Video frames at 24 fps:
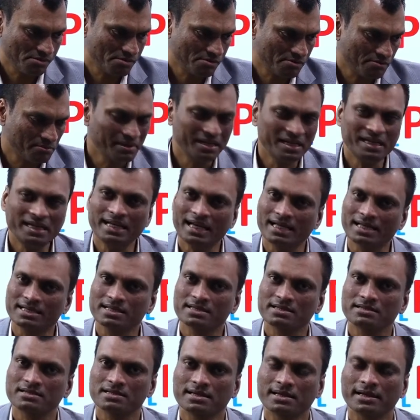Many
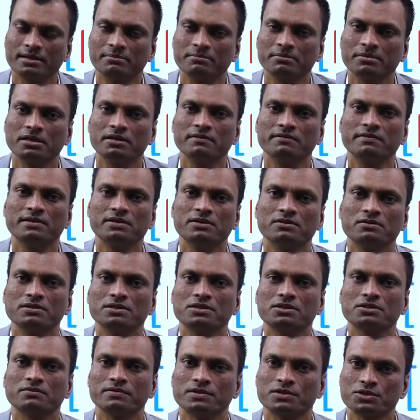answers can be given to this
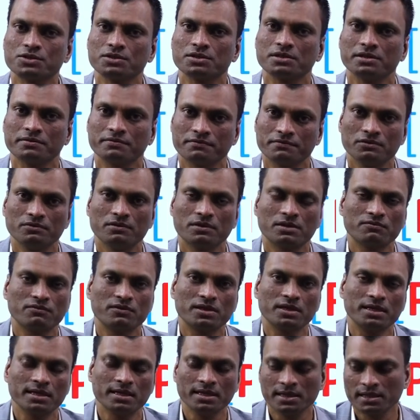question if you are
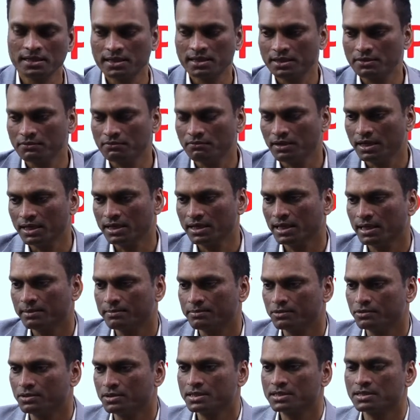wondering that why I am
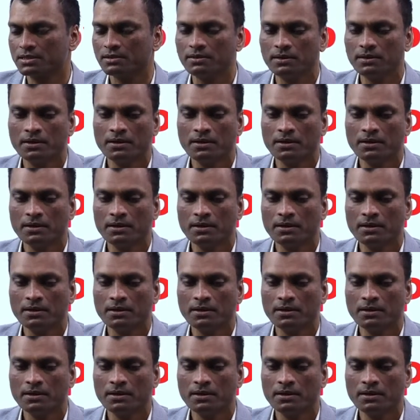doing so.